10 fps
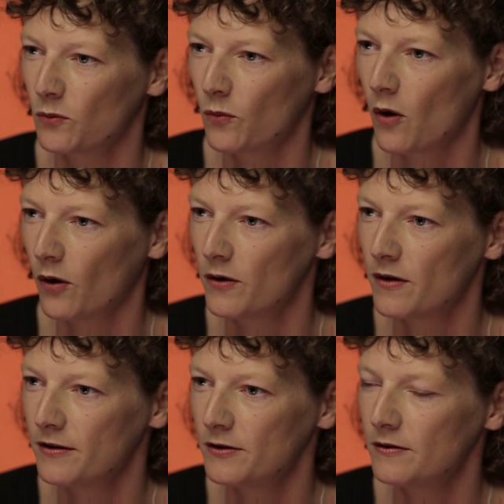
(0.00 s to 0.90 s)
on
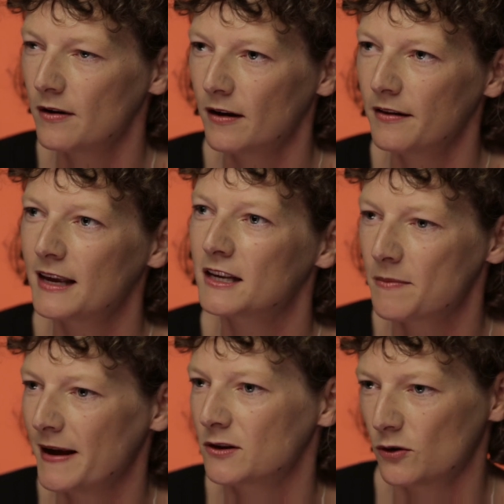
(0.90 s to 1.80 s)
I think it
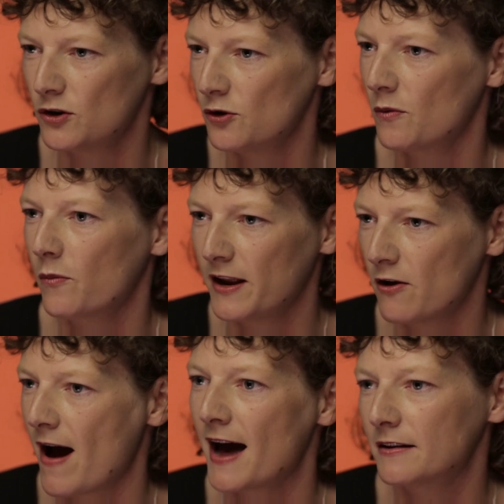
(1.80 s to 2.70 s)
depends on you and where
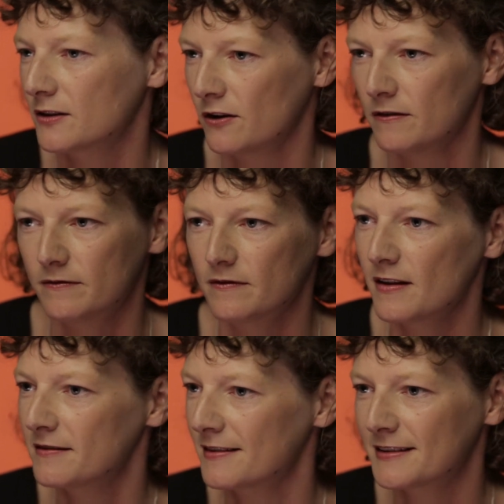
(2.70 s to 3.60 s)
you're at. So
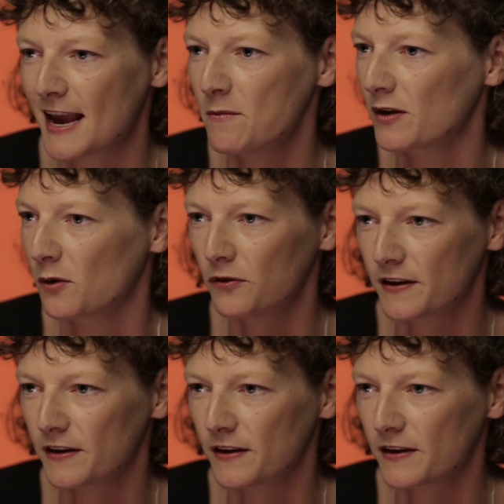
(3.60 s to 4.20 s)
same with all